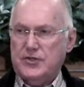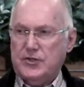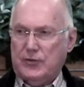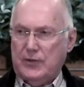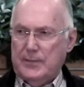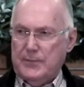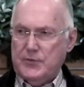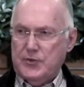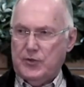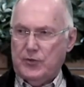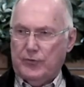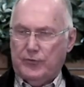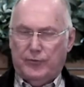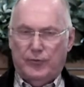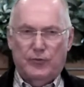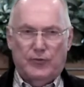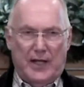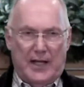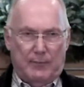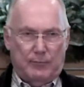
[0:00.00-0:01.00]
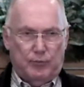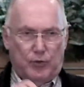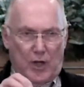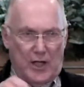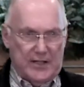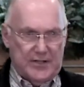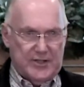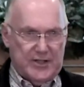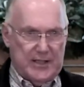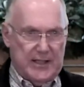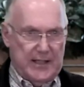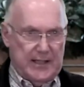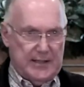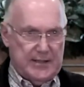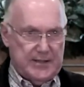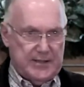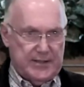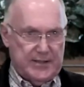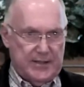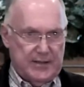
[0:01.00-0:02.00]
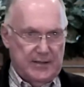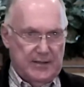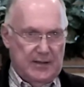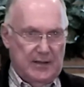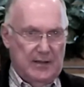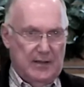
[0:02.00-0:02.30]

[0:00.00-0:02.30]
Scripture through that process.